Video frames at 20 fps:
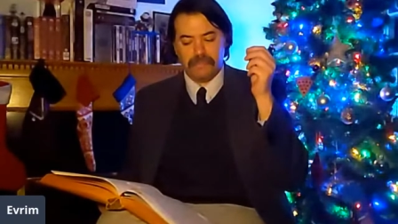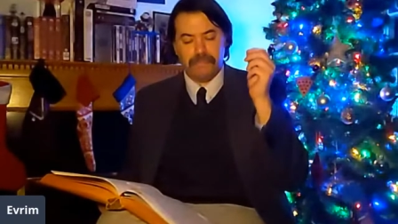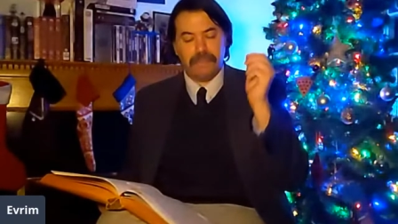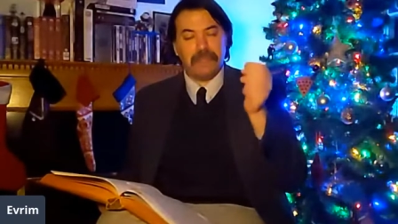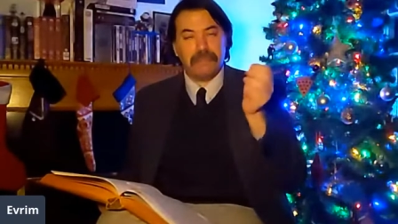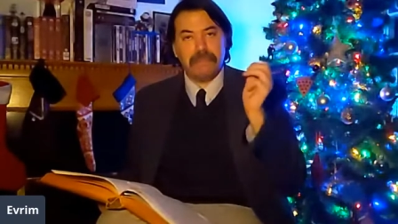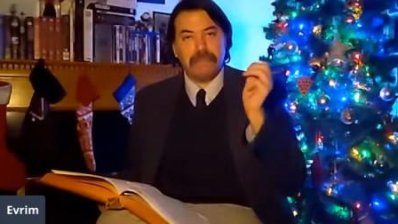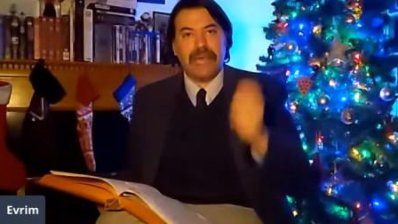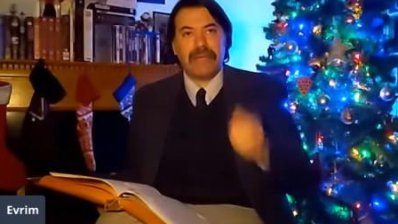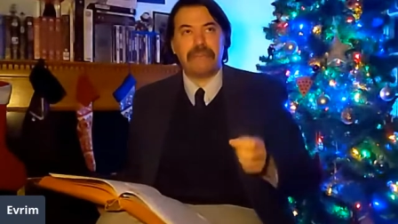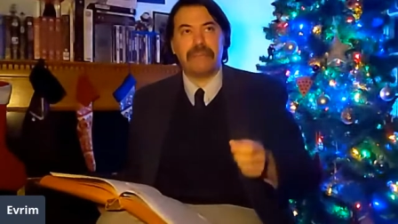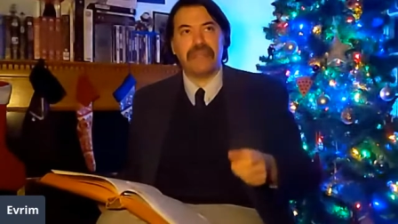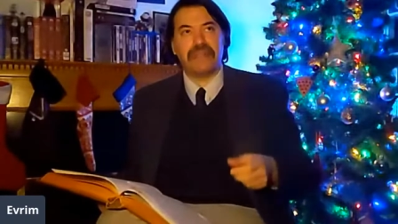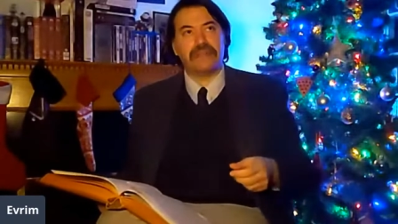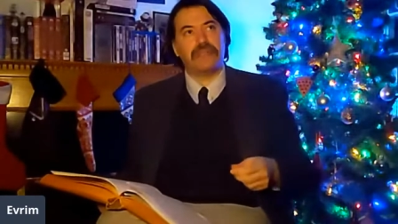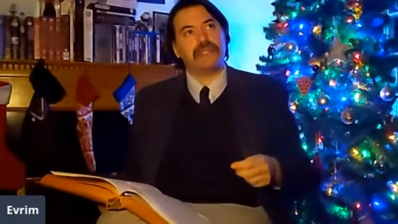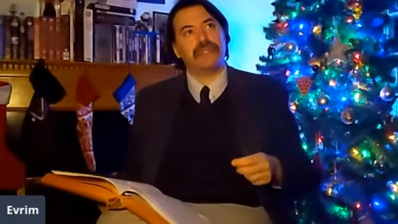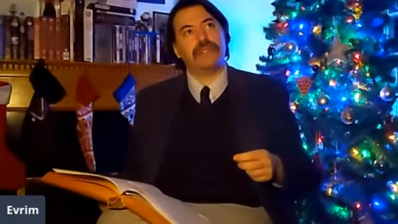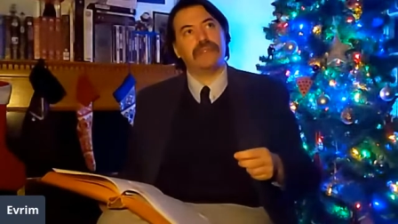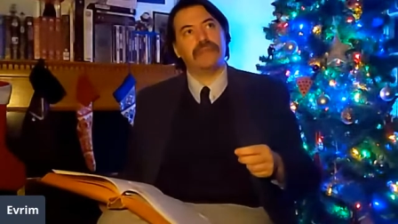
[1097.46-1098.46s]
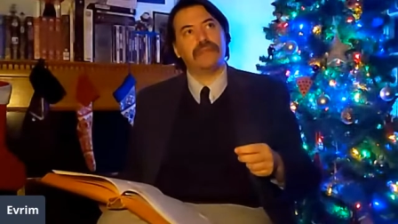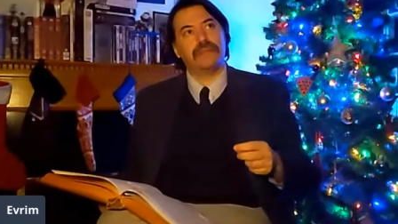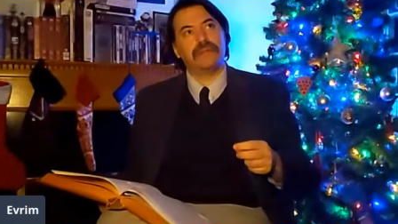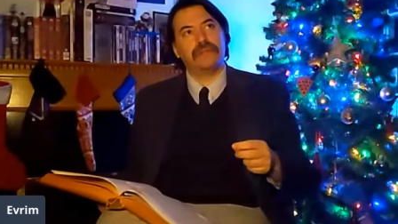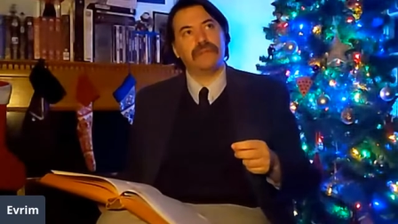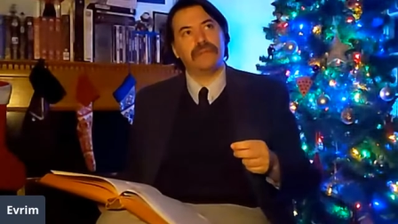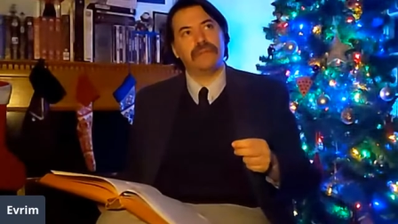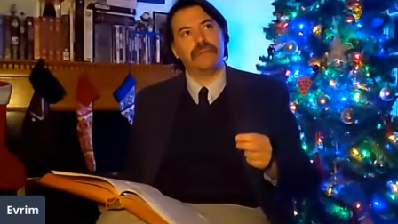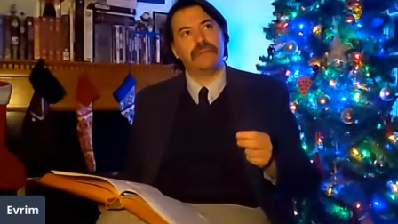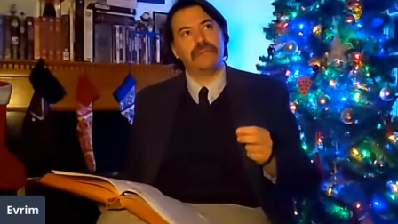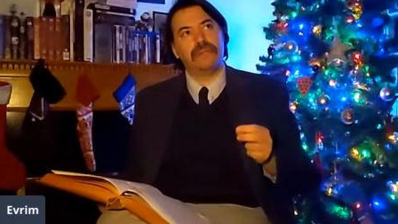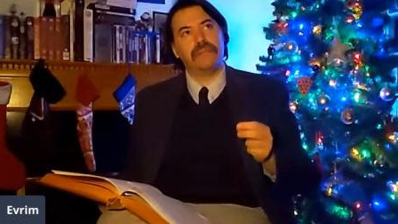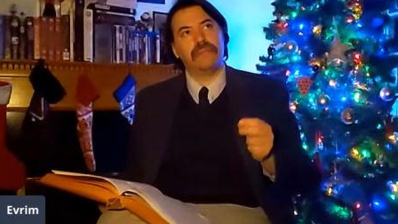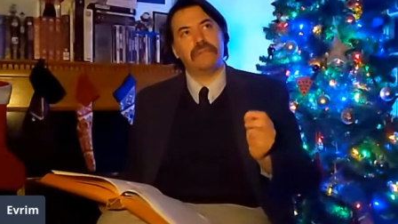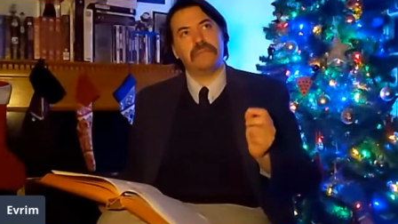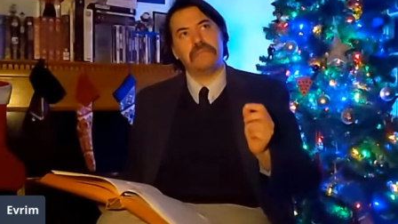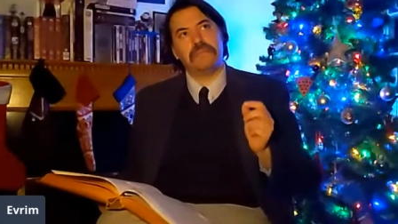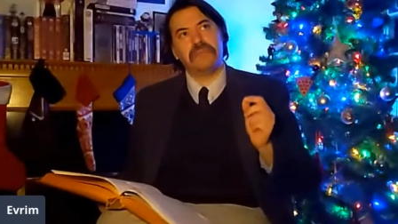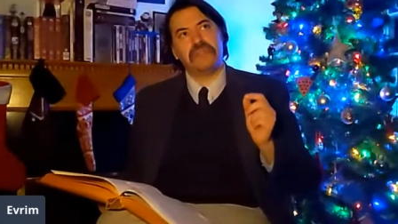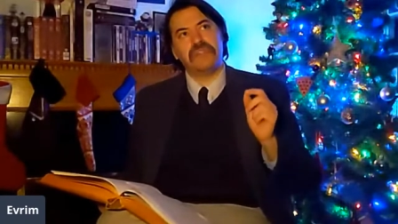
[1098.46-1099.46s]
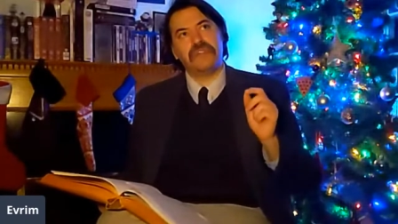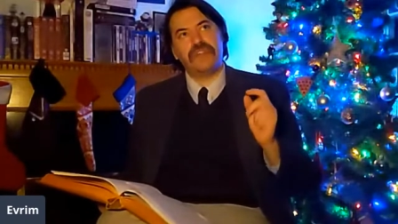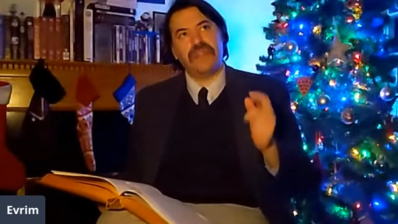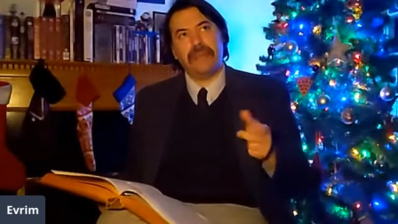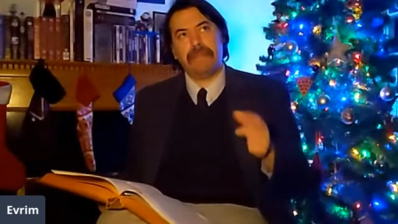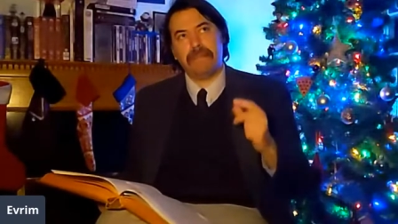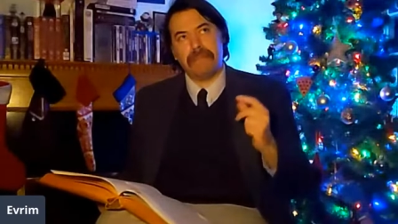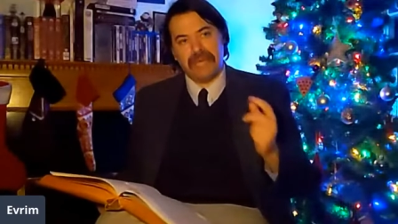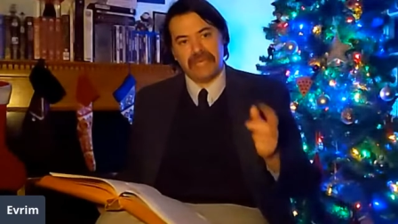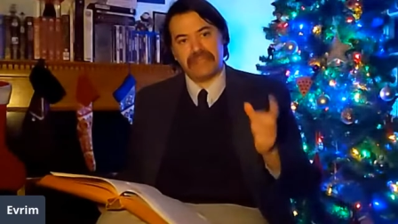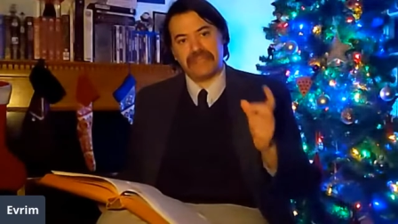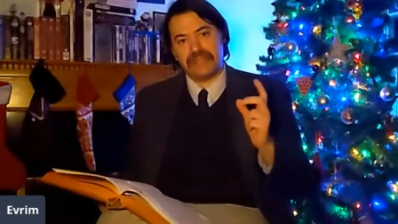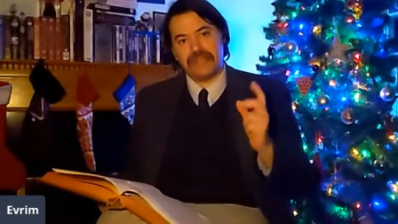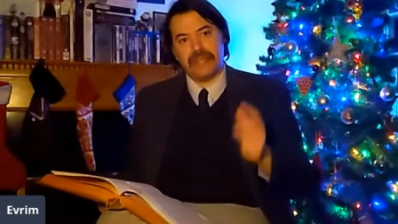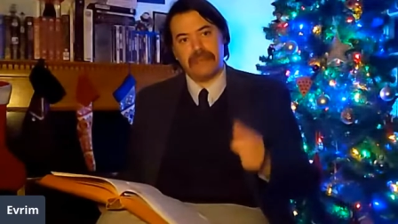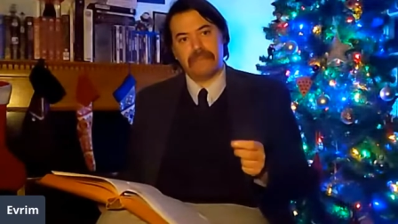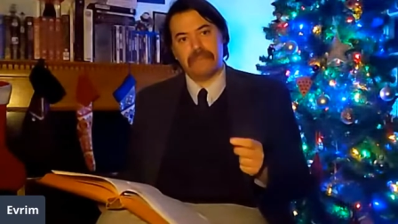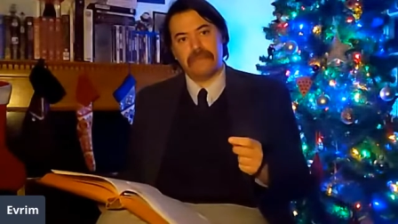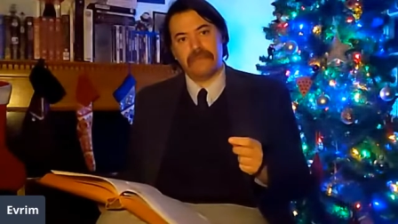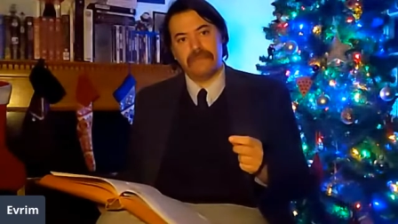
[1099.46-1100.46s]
Bit by bit, step by step.